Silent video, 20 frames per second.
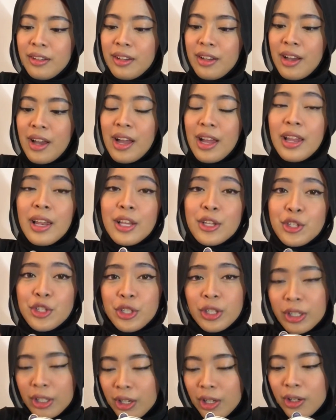eyelash
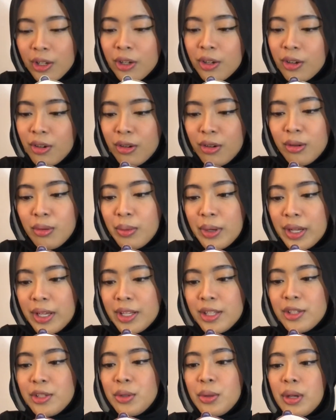curler or
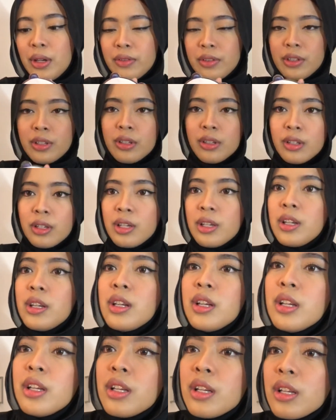whatsoever.
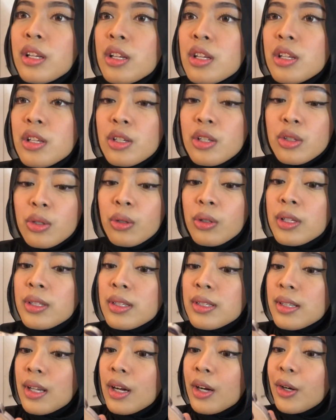So this
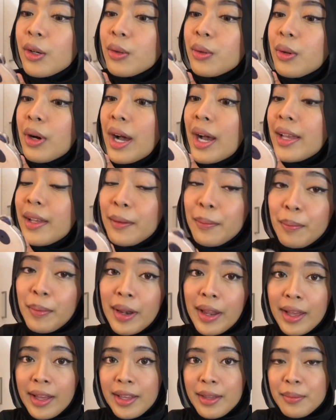is how I
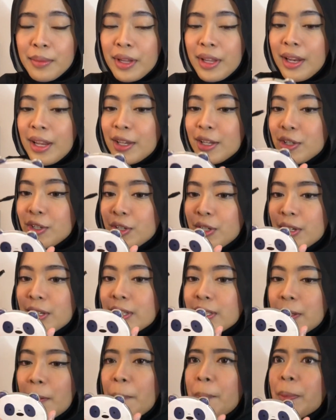apply my
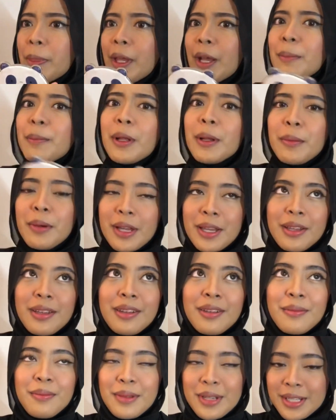lashes, apply my
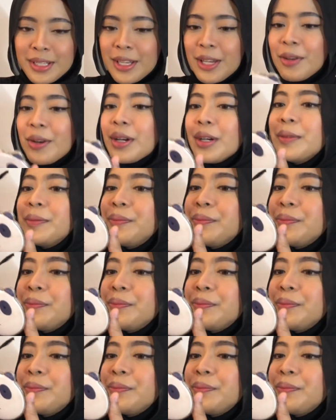mascara.